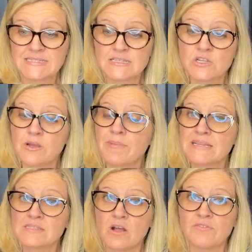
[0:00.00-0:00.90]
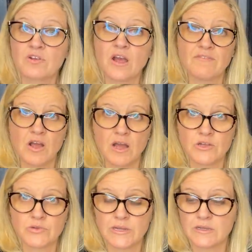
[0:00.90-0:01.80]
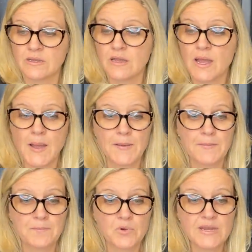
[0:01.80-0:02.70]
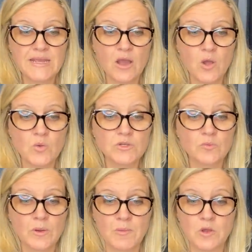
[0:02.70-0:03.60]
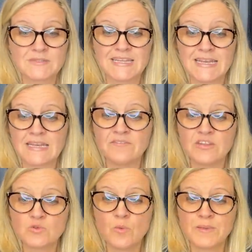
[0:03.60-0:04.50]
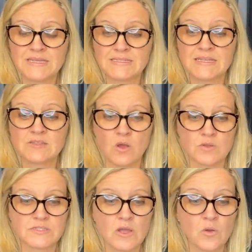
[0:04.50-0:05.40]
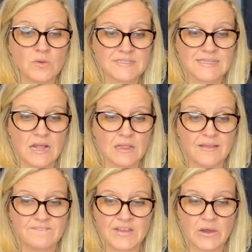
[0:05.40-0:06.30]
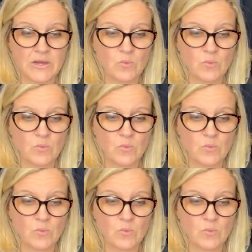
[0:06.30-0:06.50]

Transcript: and took a best offer of one hundred dollars. Pre-owned remotes and individual pieces also sell very